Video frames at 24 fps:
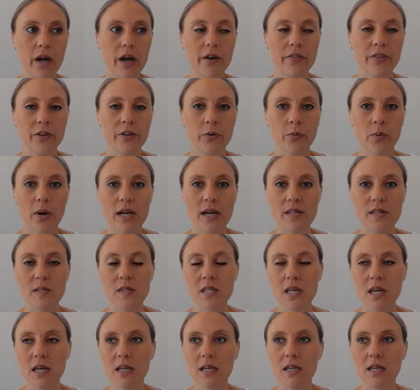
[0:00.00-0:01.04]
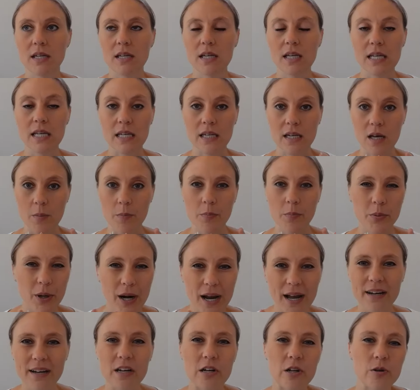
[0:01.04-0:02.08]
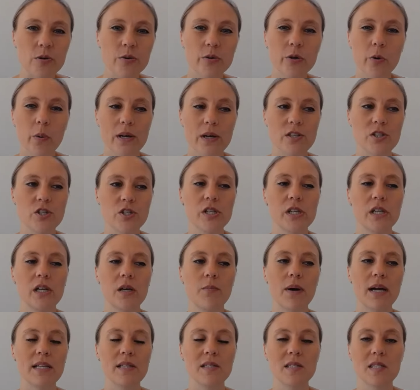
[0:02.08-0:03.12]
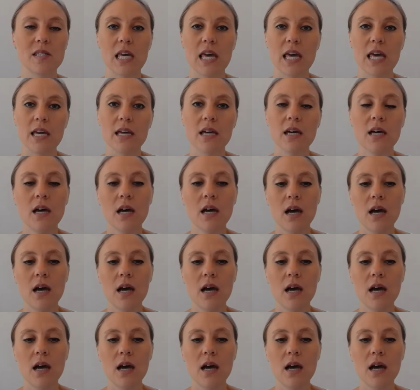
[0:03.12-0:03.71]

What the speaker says: Otherwise, in a brand new question, it might say